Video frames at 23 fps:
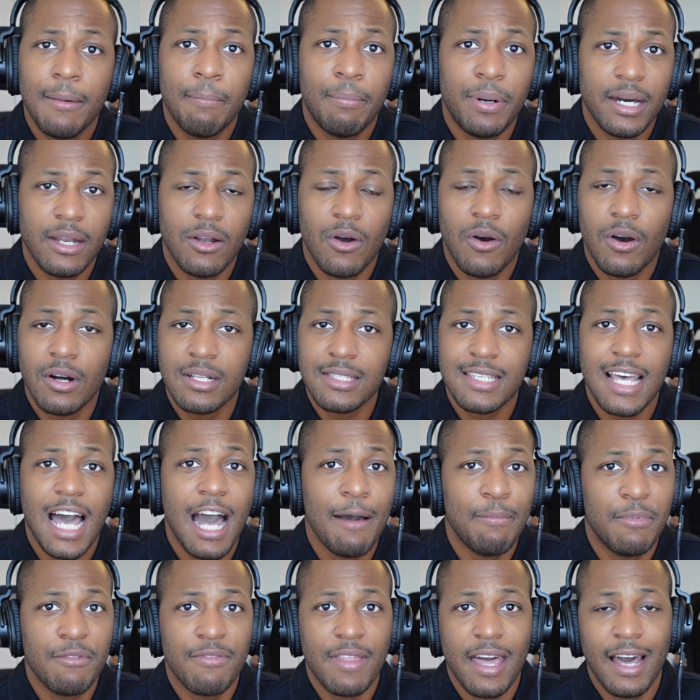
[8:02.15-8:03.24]
but on
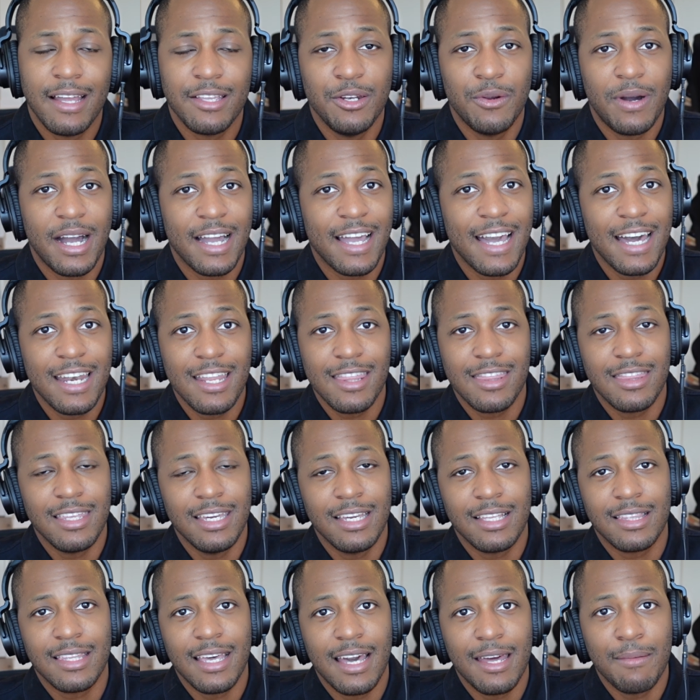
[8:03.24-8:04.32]
top of that, I kind of
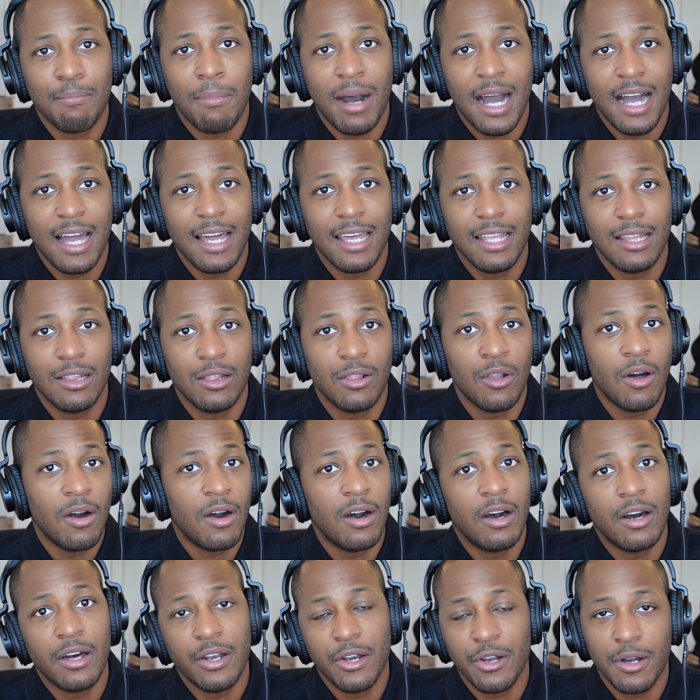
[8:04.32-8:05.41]
think that my
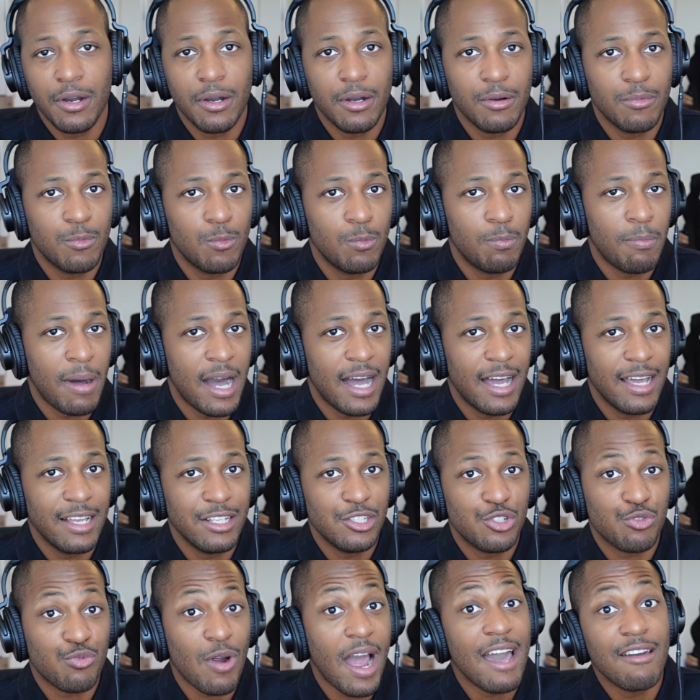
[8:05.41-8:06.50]
lawn or my
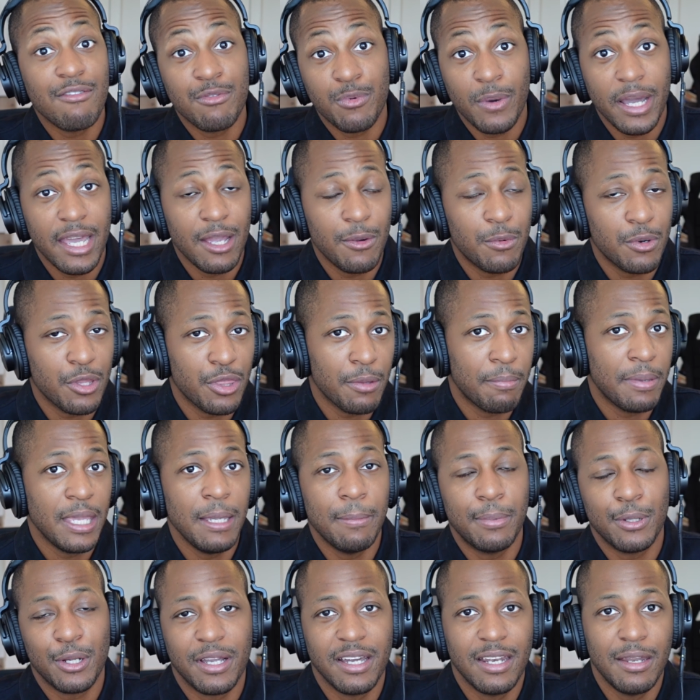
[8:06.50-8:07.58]
driveway where the
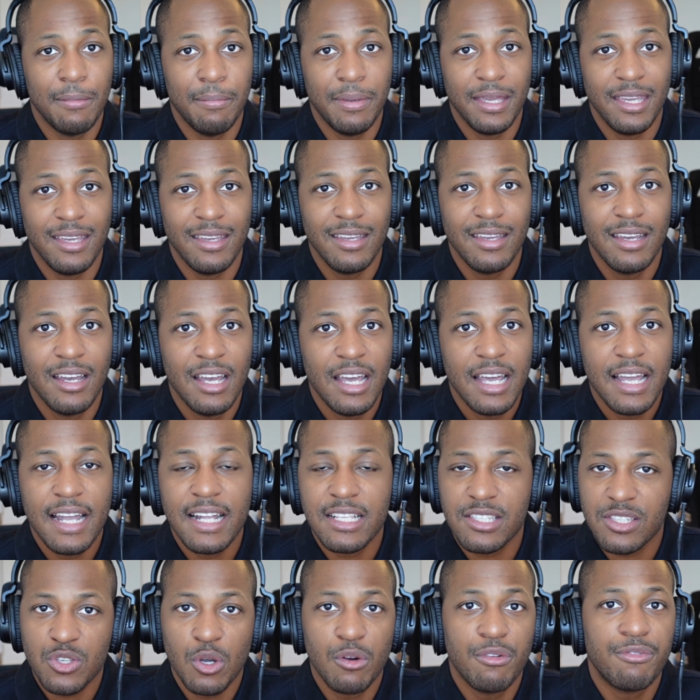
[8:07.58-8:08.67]
people are going to be,
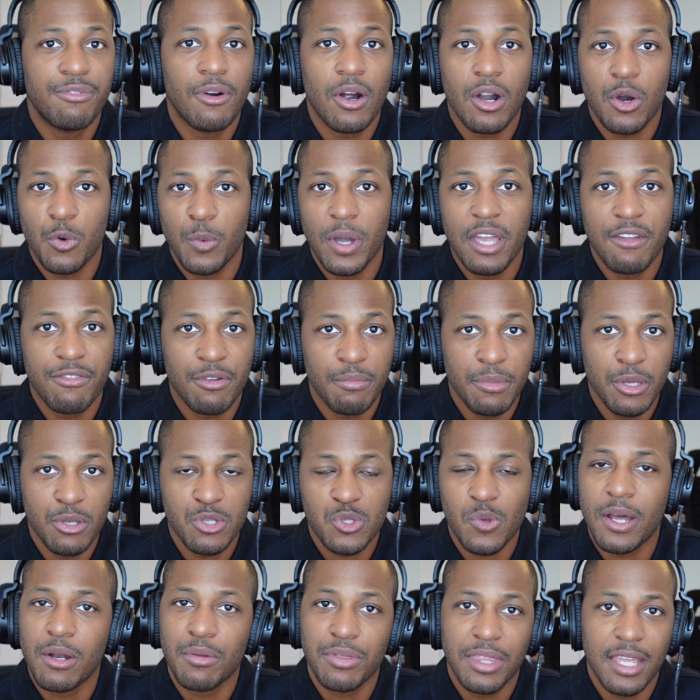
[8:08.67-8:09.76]
it's so far away from you.
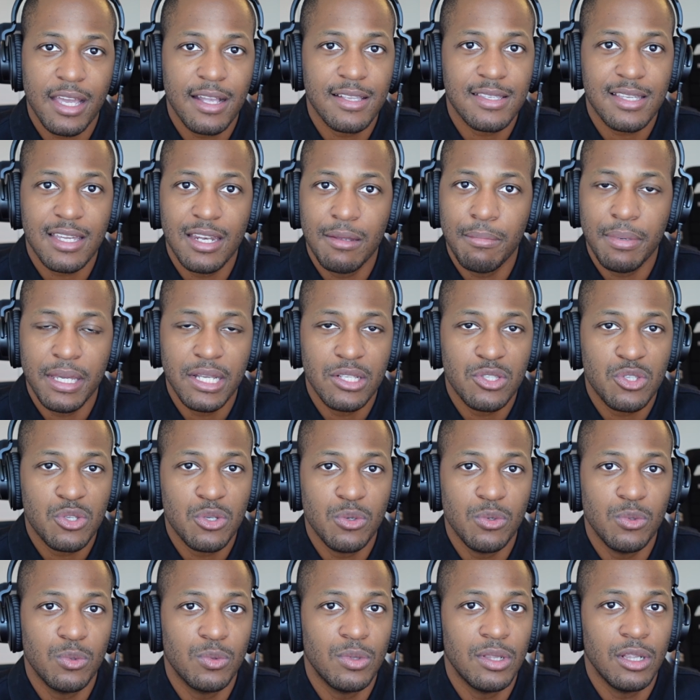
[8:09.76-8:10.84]
So I don't think it's going to be
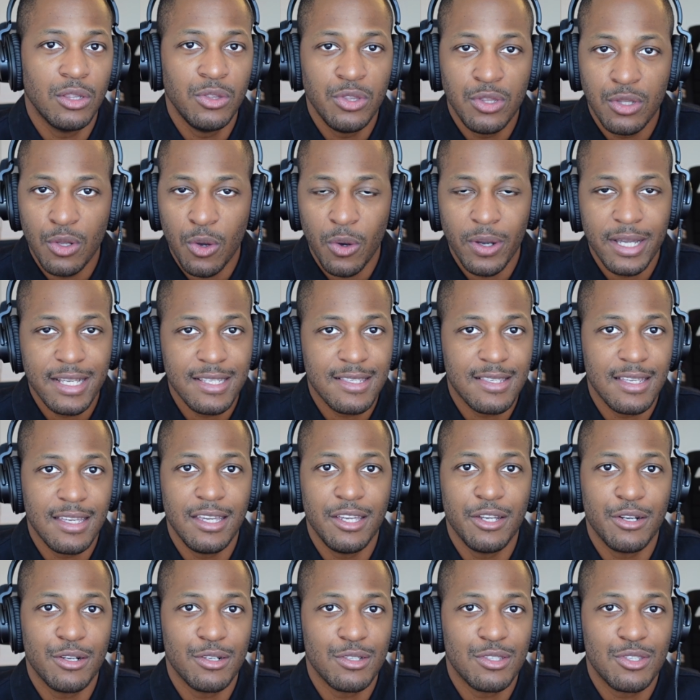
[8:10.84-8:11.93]
too
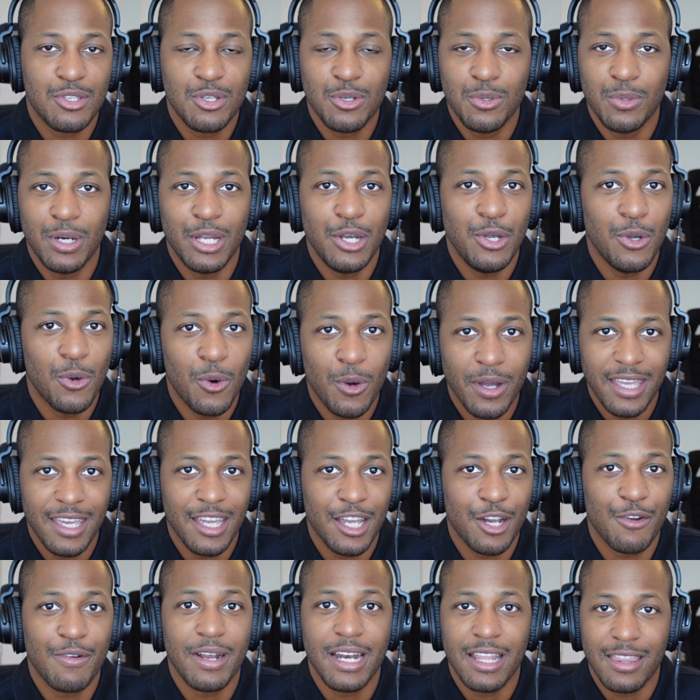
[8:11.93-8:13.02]
noisy or too
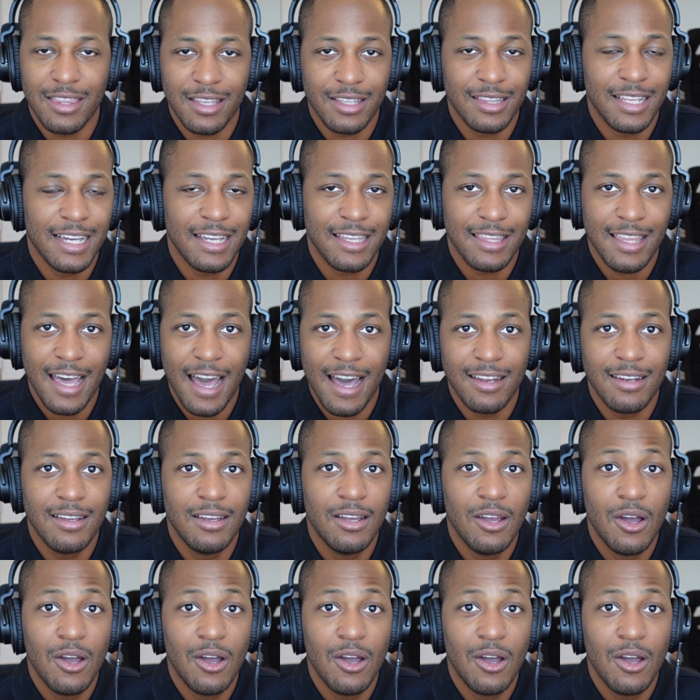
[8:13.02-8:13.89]
annoying or anything like that.